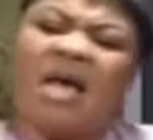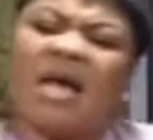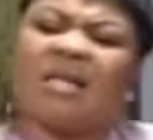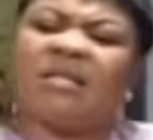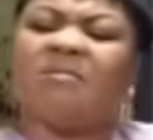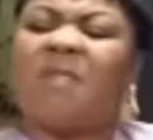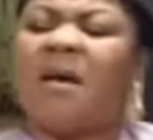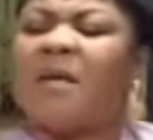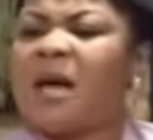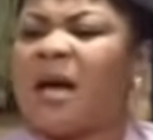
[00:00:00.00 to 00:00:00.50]
I
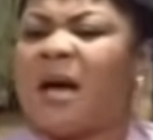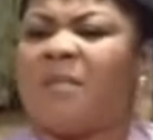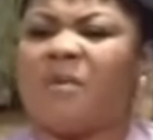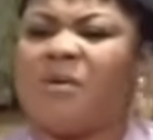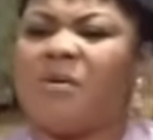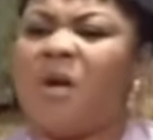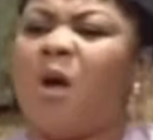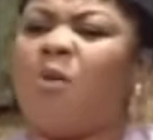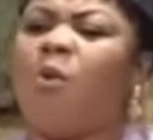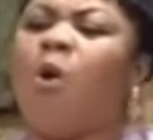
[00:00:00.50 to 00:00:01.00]
saw the
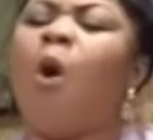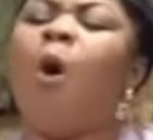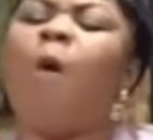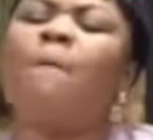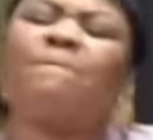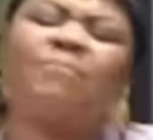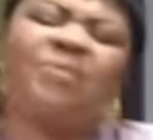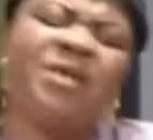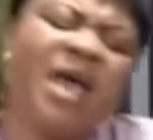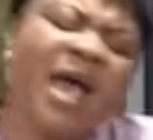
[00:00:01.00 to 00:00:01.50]
camera,
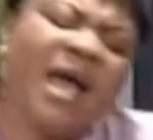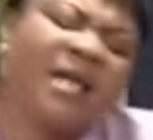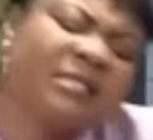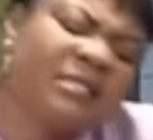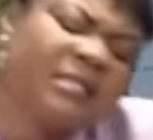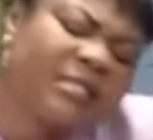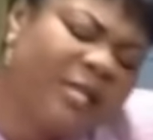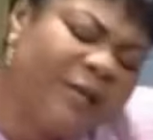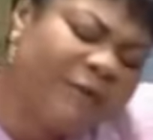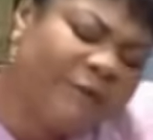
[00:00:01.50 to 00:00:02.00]

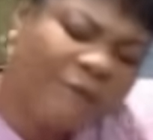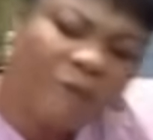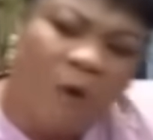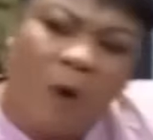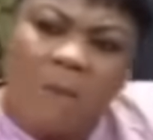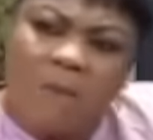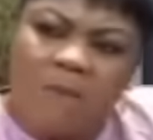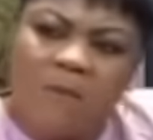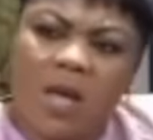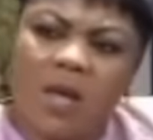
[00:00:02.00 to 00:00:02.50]
BSC
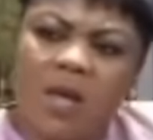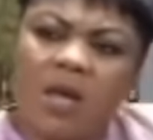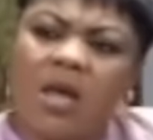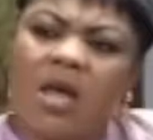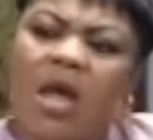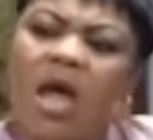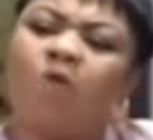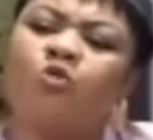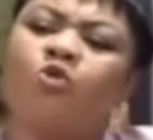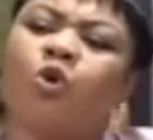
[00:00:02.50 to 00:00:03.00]
from,
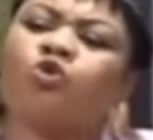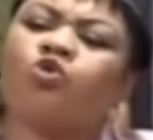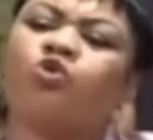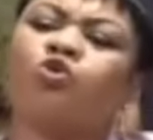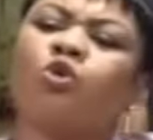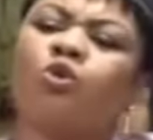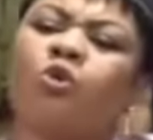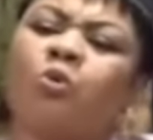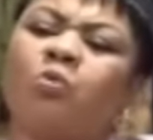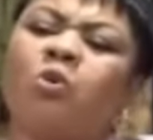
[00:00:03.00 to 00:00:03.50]
I know,
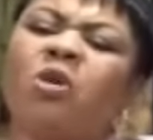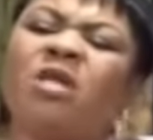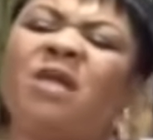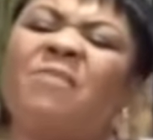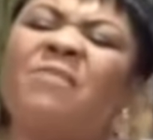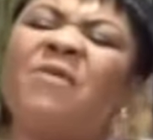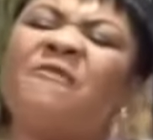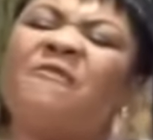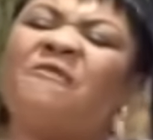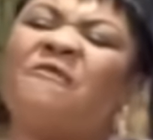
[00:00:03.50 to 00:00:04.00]
Tony, but they
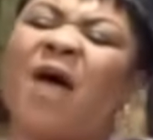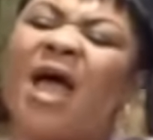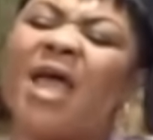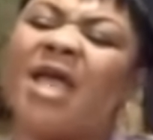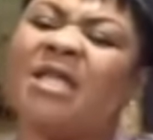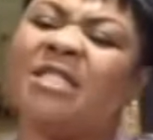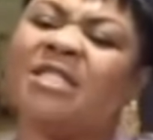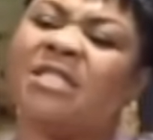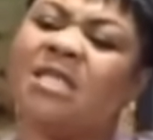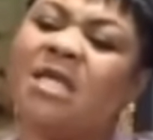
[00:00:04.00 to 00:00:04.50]
need fire,
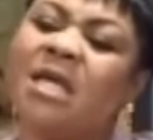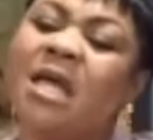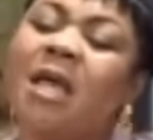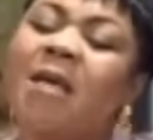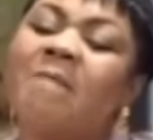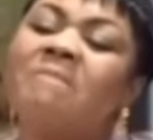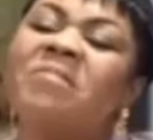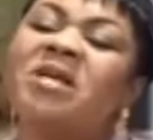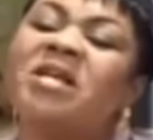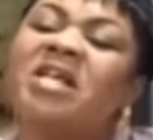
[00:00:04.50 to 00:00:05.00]

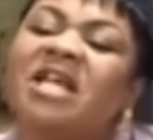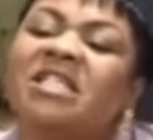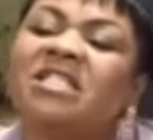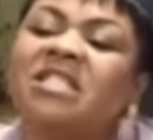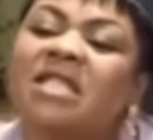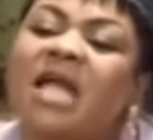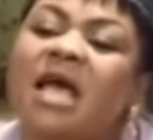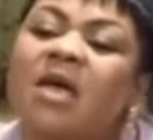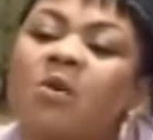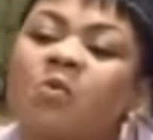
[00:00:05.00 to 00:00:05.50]

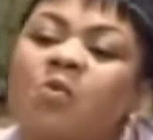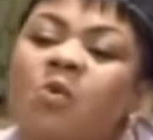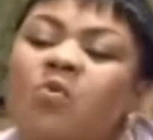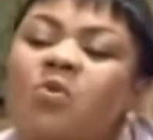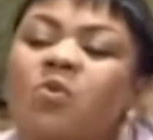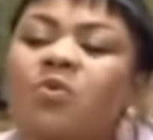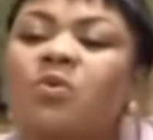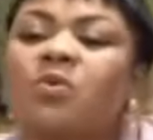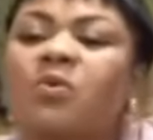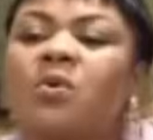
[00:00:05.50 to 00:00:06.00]
migration, I
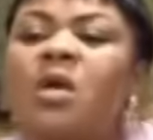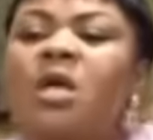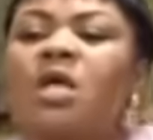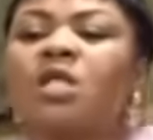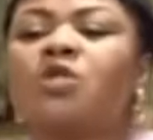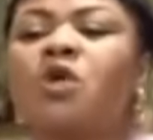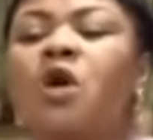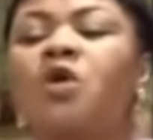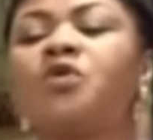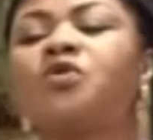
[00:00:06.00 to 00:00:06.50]
come on.
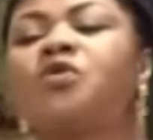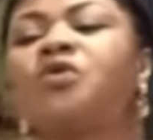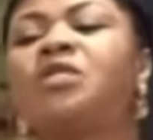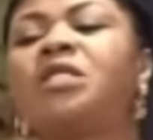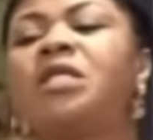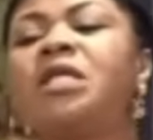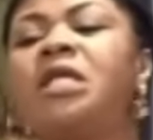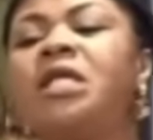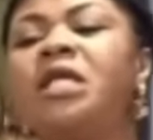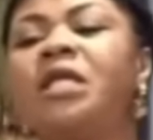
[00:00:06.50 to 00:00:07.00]
So I'm also
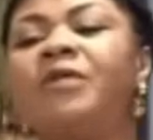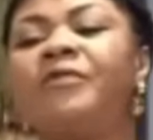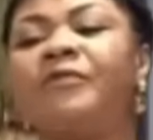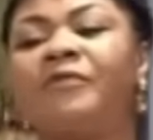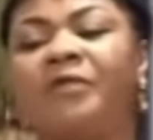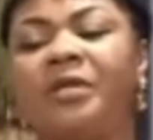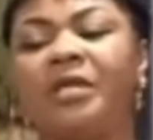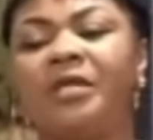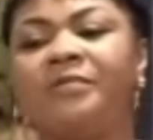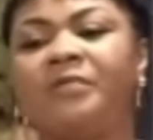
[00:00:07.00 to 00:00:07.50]
saying, you don't
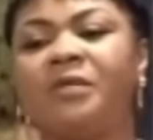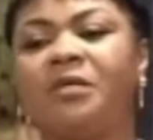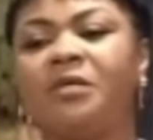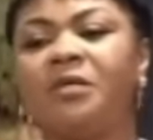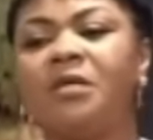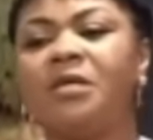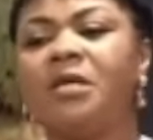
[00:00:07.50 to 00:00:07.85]
feel me.